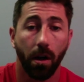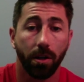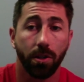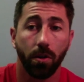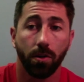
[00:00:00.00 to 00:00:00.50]
I'm going
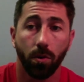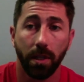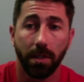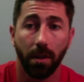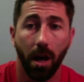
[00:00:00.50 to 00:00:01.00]
to start doing
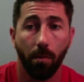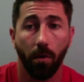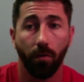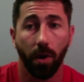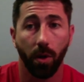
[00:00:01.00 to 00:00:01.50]
this a lot
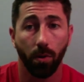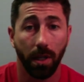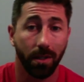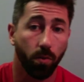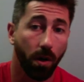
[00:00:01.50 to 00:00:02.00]
more
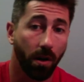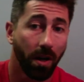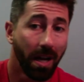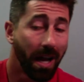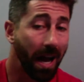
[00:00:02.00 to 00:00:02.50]
frequently as well.